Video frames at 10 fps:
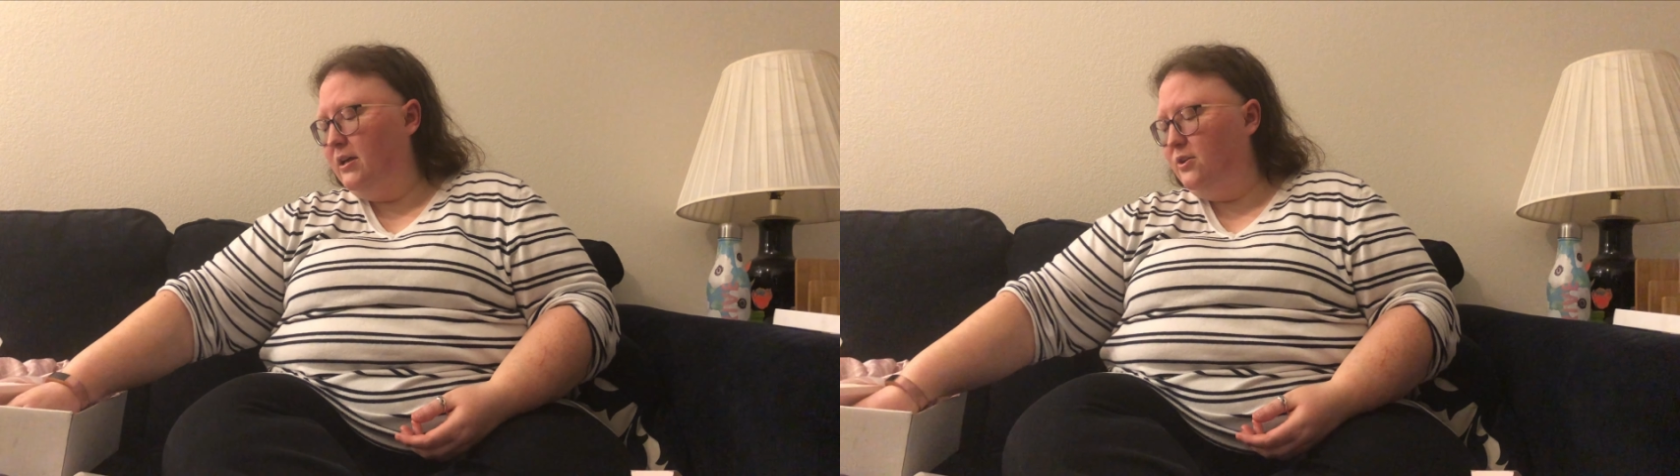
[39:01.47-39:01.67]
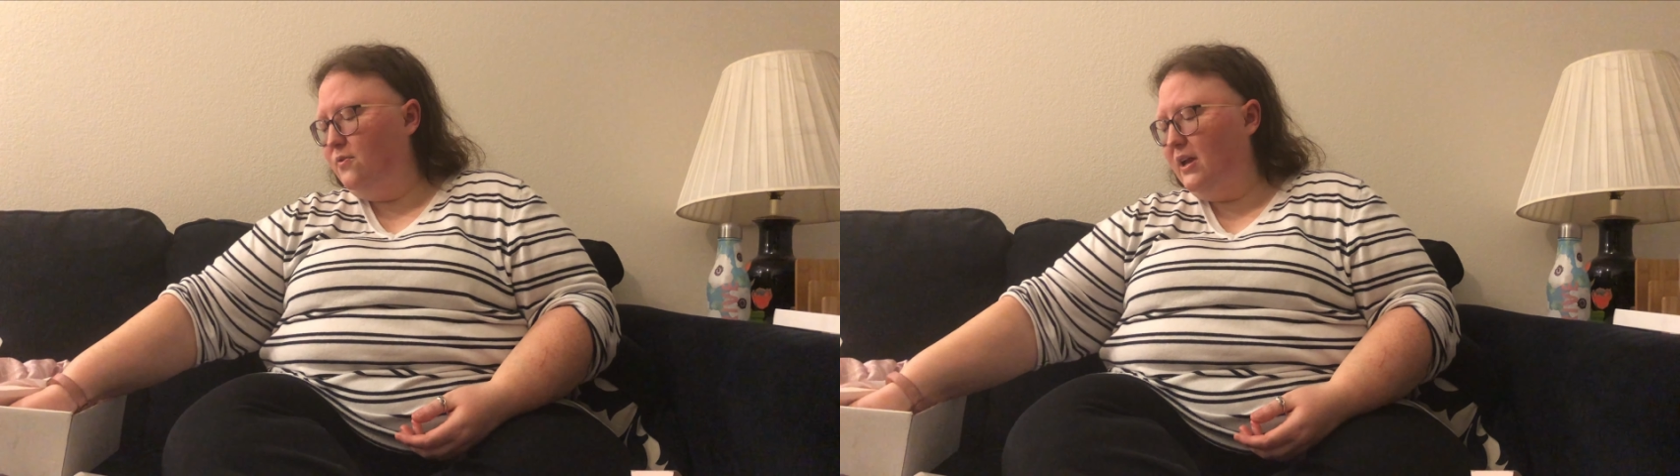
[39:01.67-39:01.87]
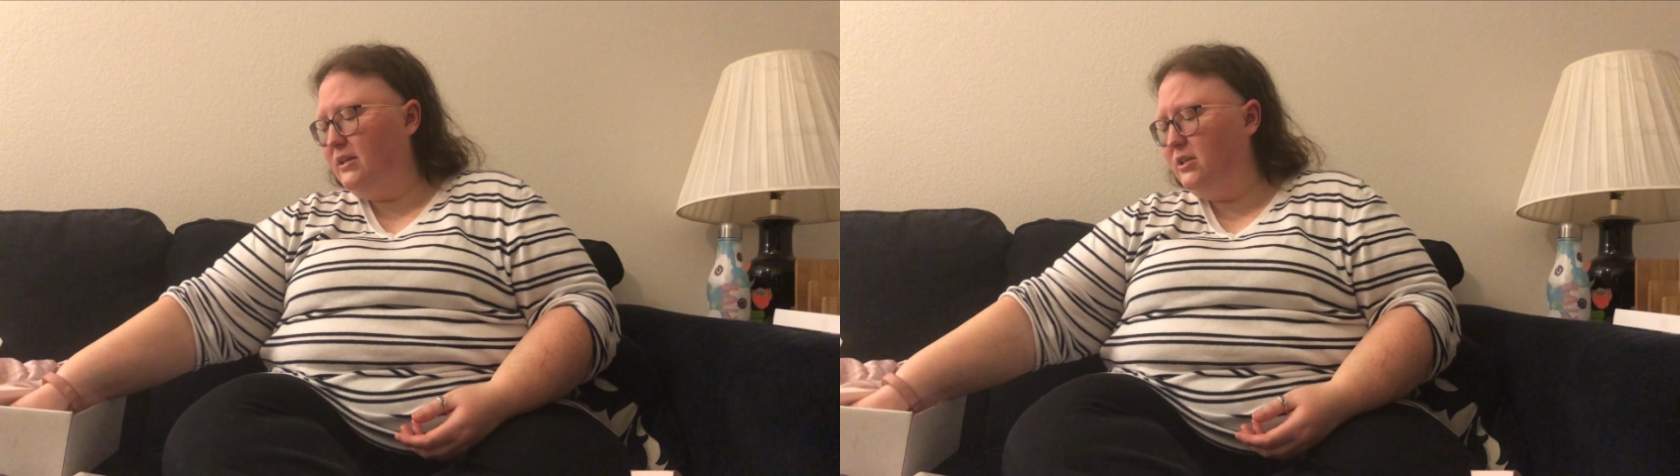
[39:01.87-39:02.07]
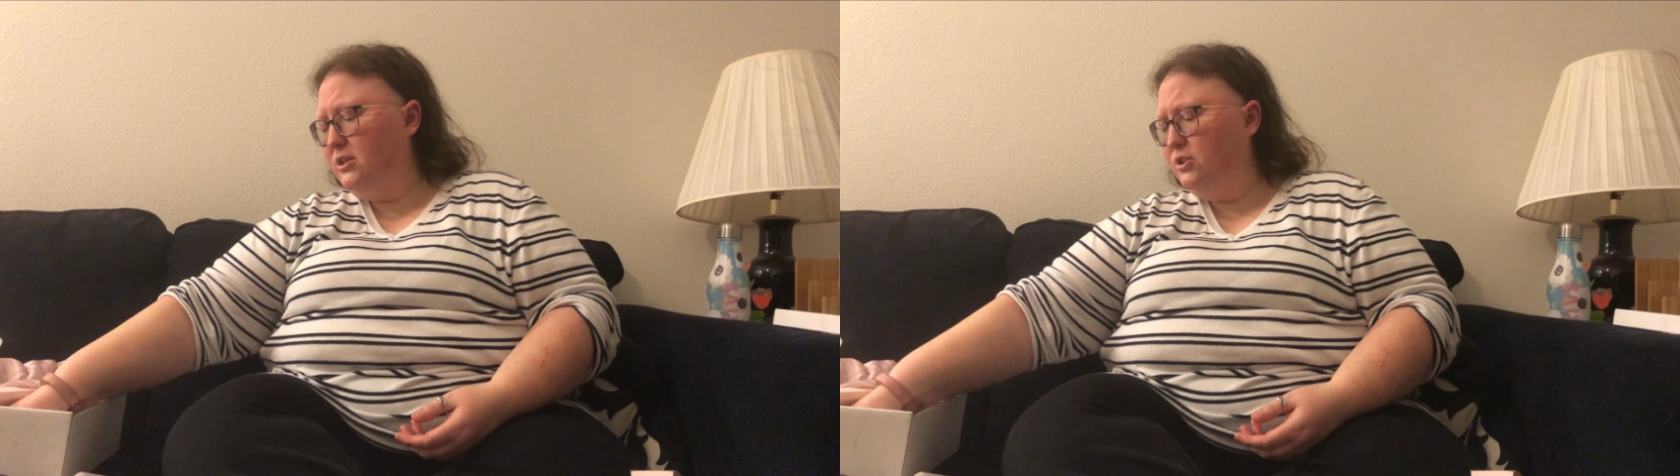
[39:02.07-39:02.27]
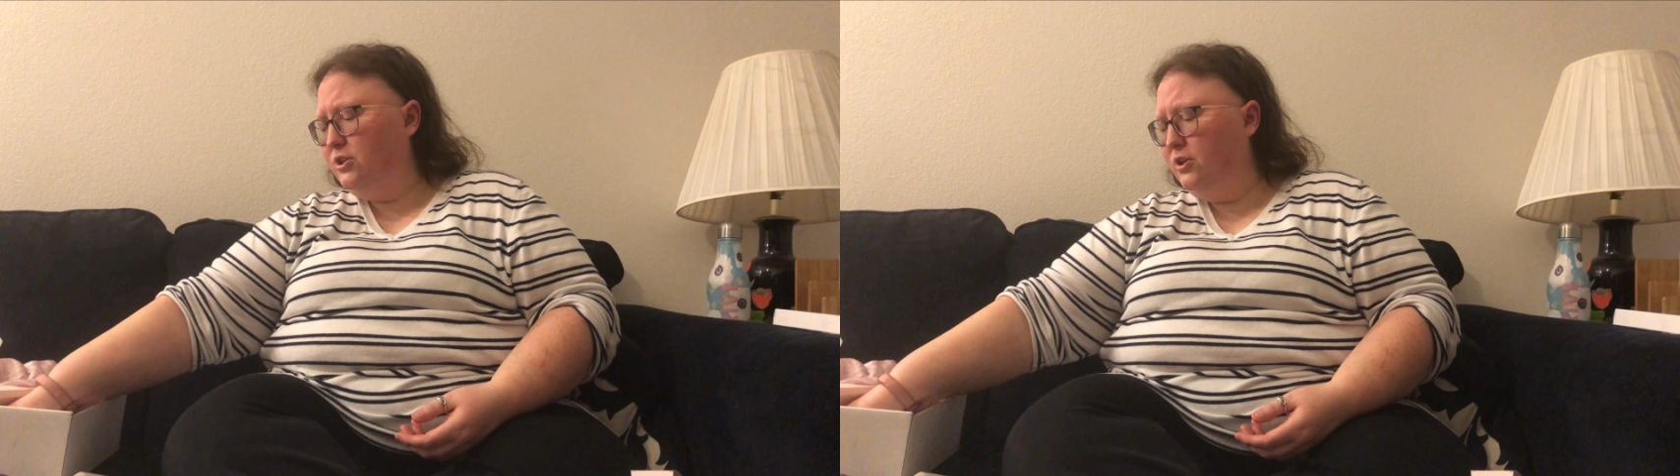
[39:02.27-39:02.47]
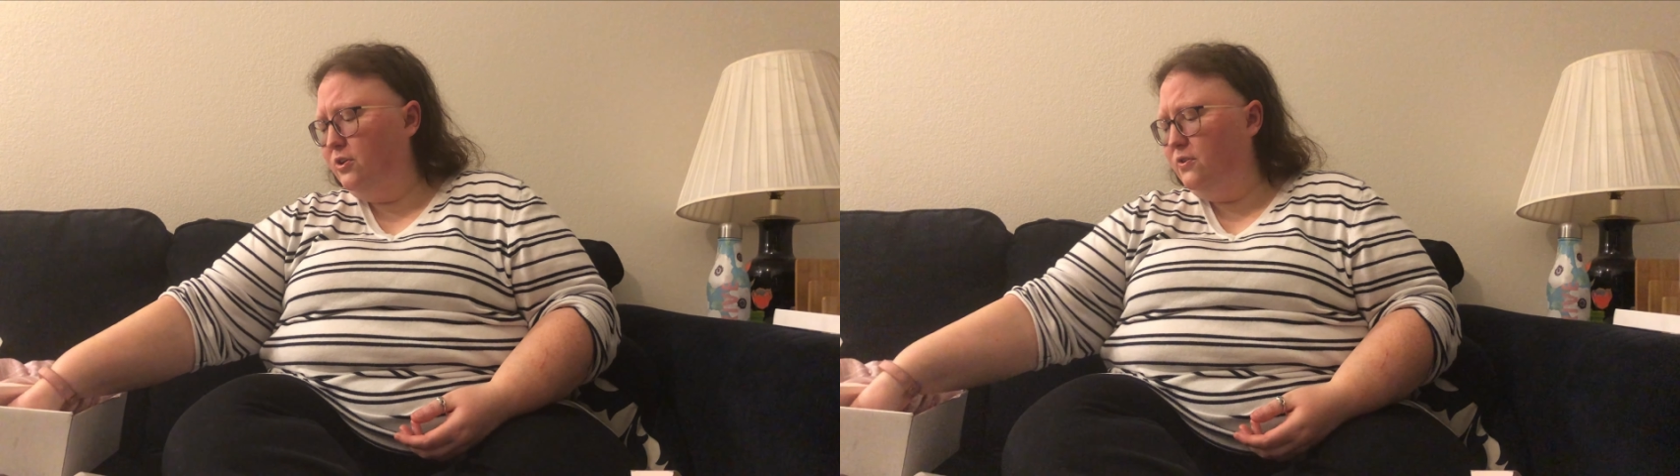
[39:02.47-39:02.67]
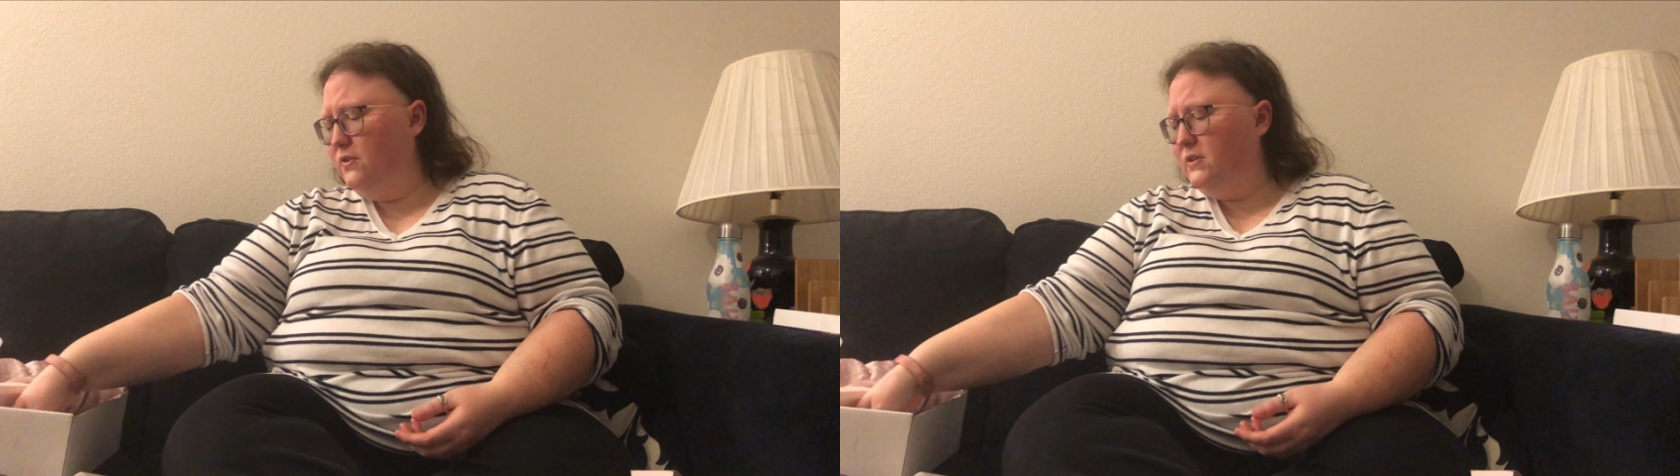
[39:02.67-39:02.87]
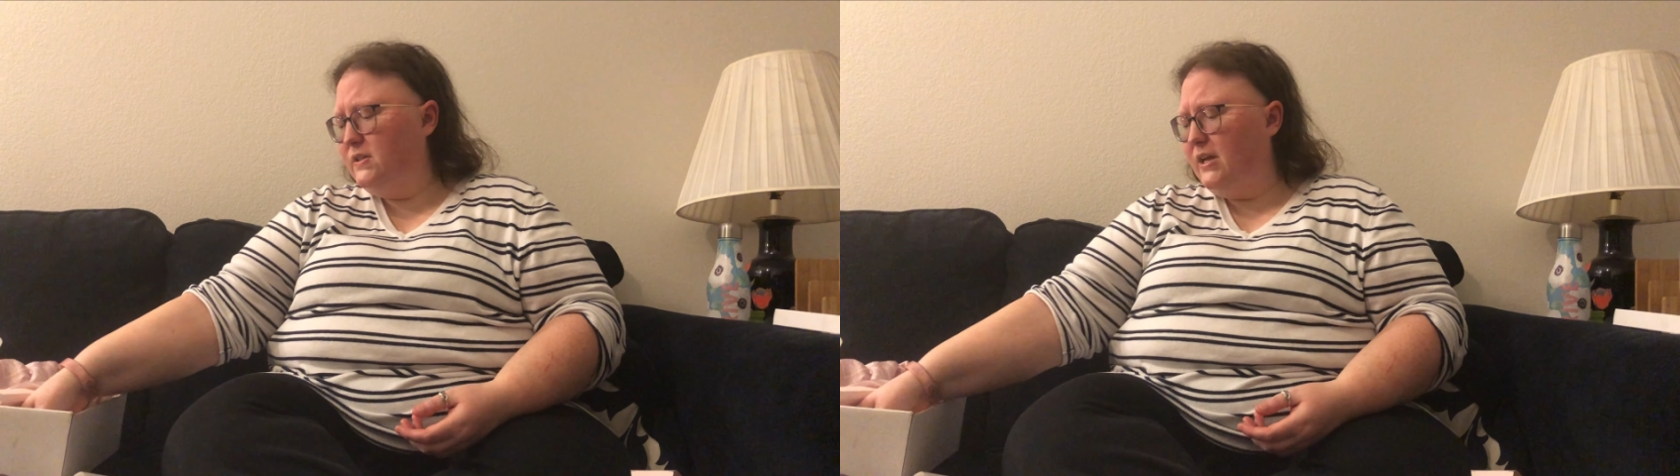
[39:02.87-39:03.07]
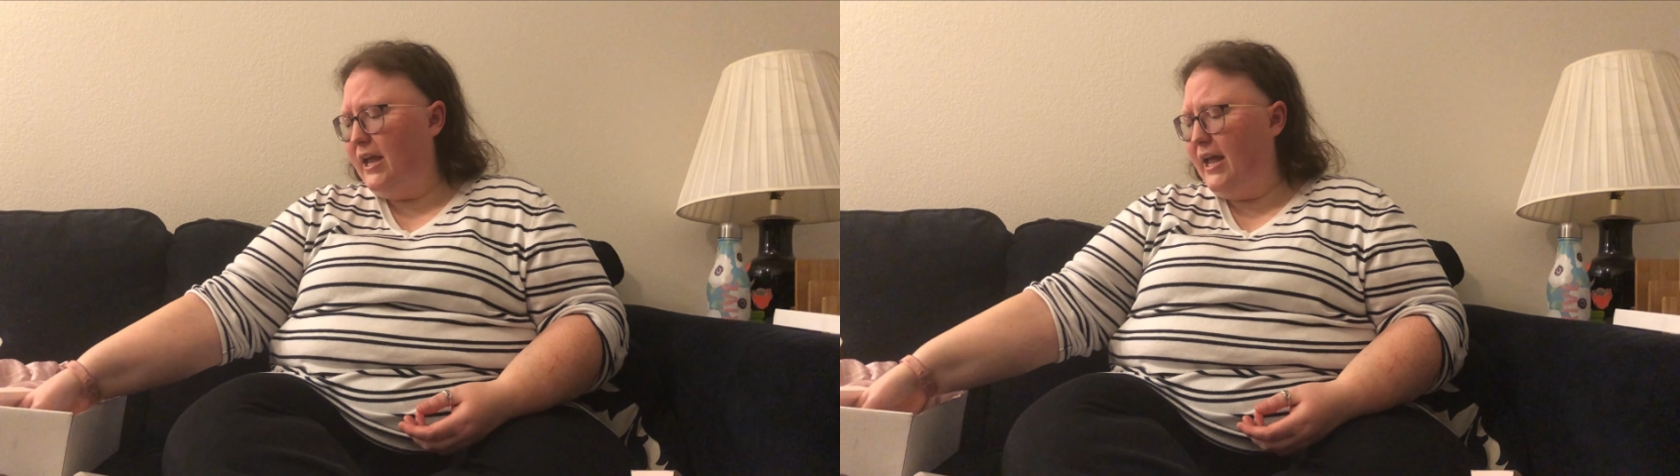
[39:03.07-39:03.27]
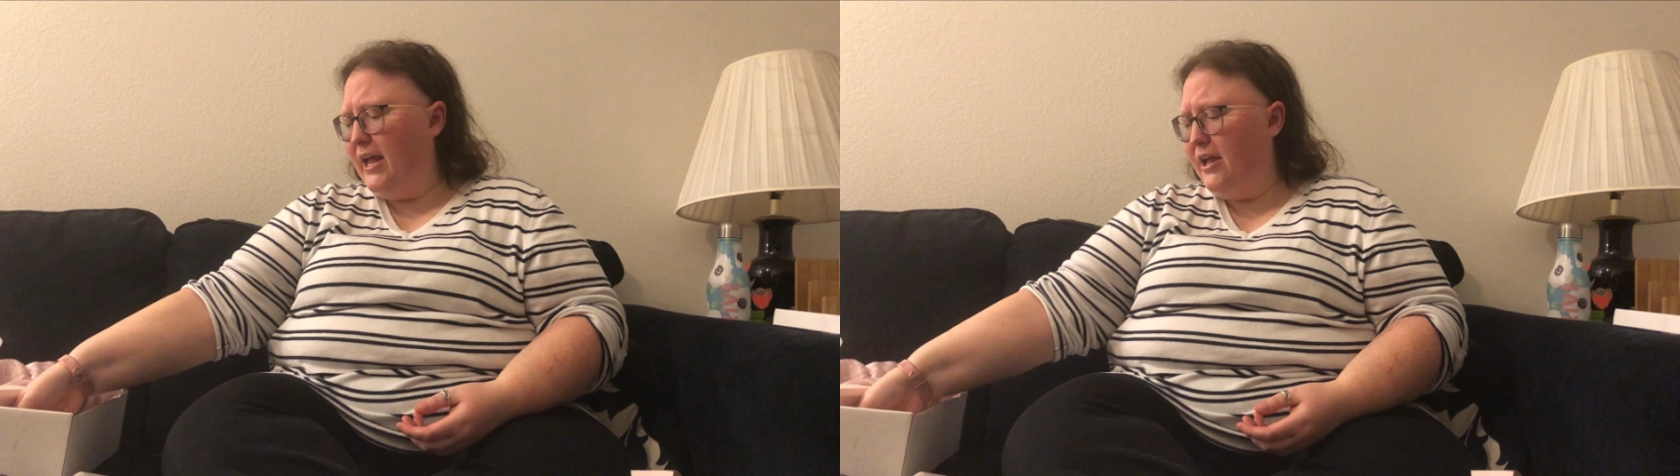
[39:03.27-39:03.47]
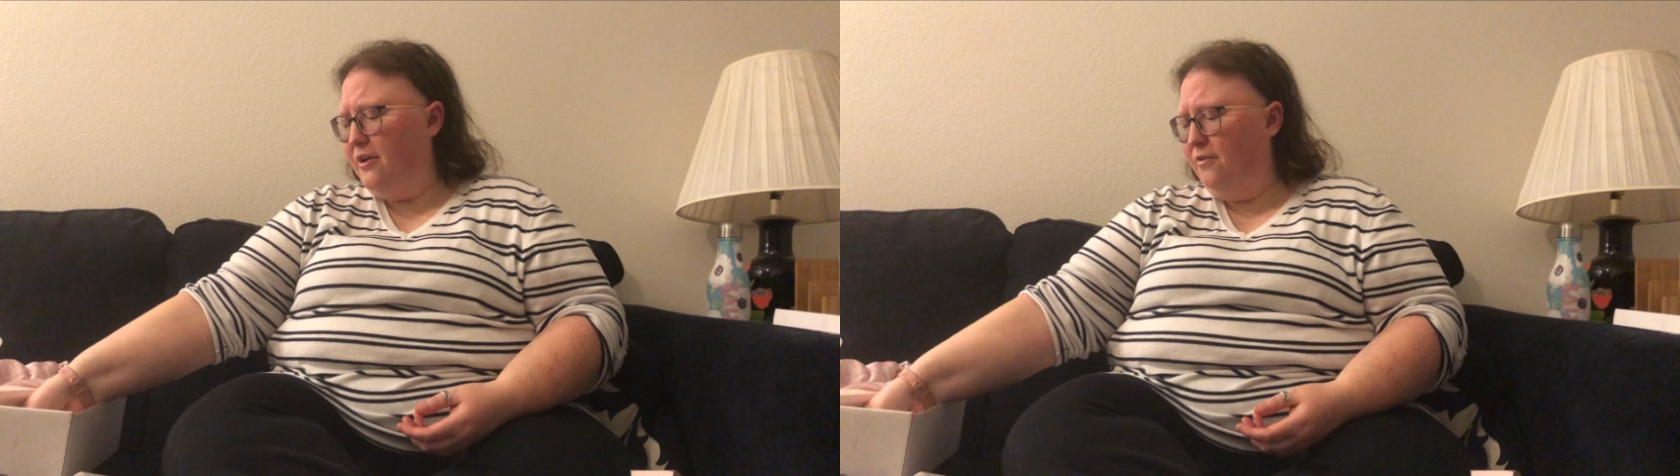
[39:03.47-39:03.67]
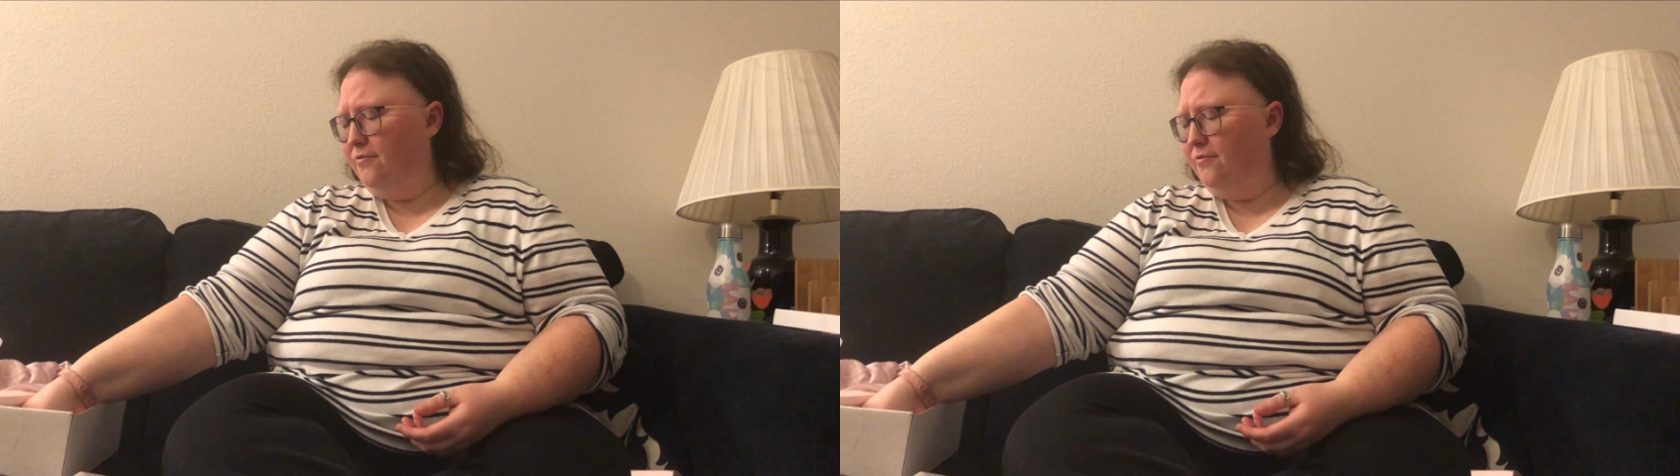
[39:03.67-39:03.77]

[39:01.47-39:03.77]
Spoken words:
You get to choose a